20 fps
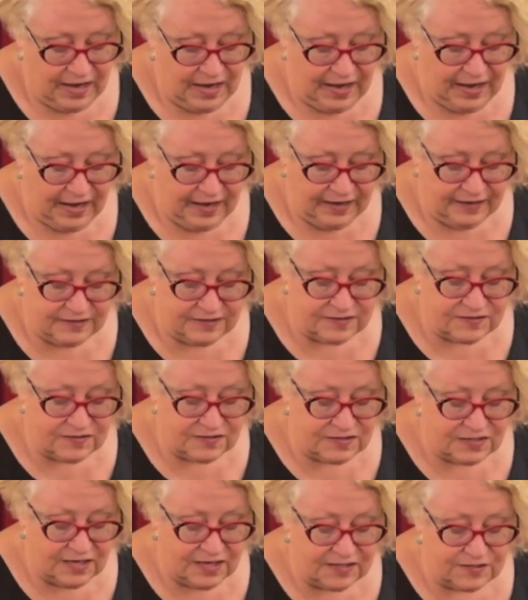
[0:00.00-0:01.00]
And it
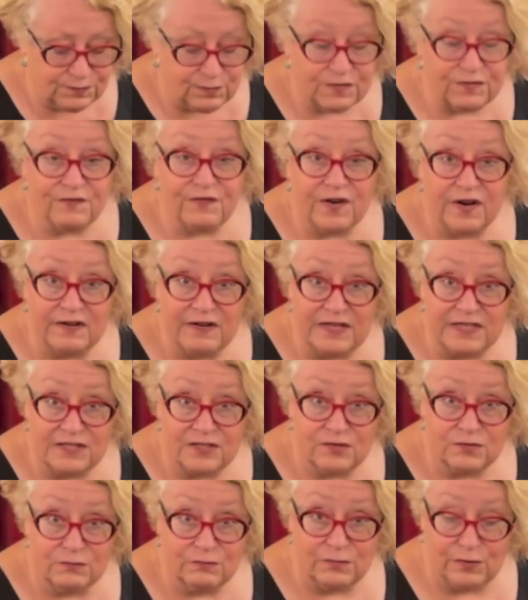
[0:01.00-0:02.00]
starts with very
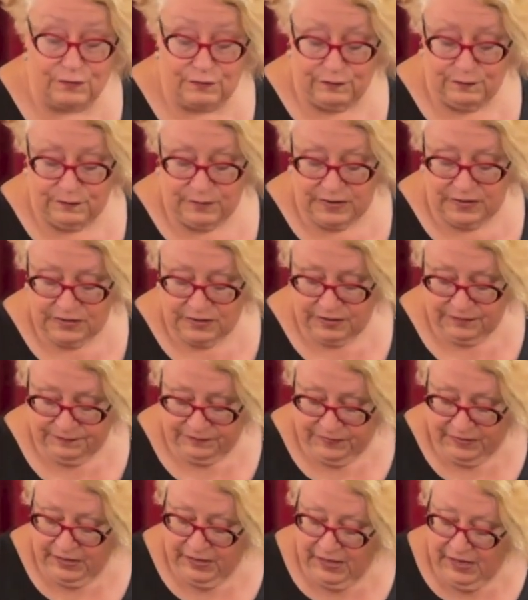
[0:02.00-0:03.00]
little movement.
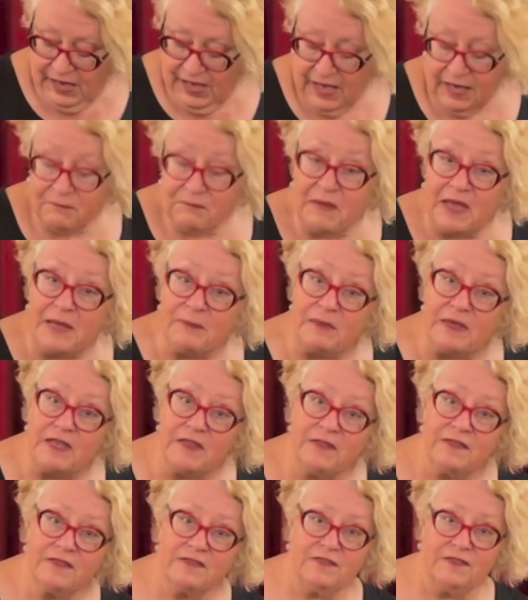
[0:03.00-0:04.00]
And maybe
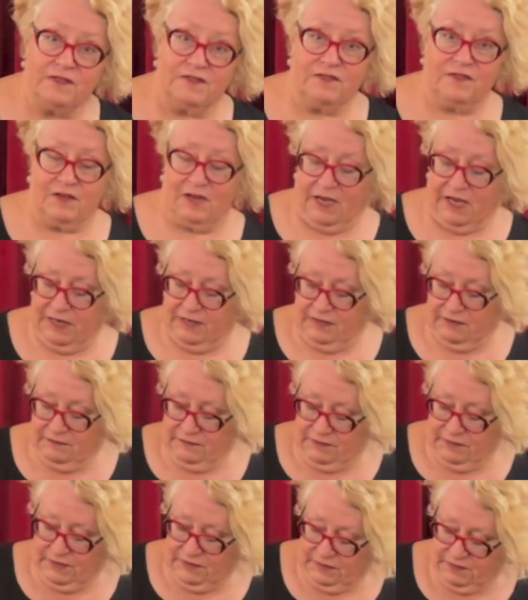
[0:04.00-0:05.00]
this
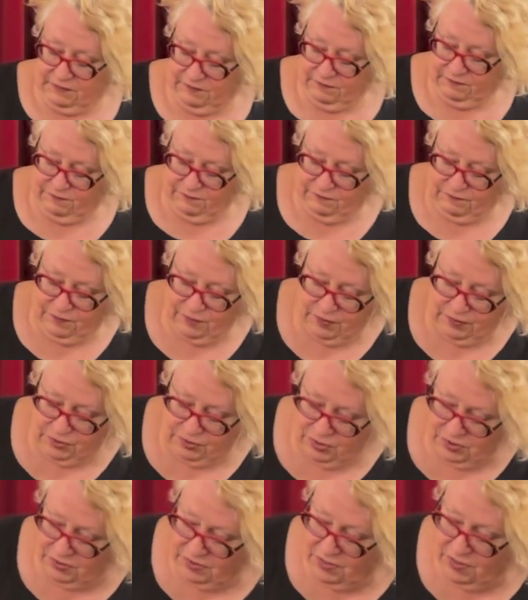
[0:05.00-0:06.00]

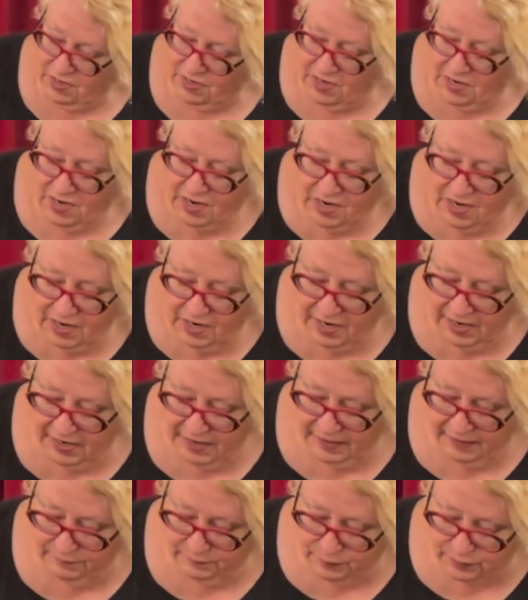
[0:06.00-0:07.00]
version
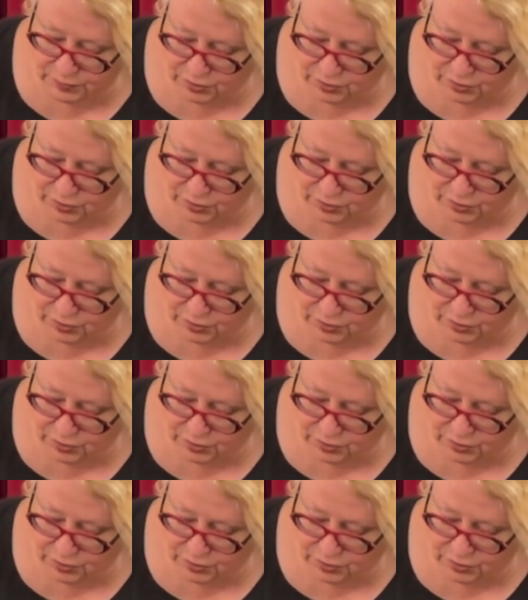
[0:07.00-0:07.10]
will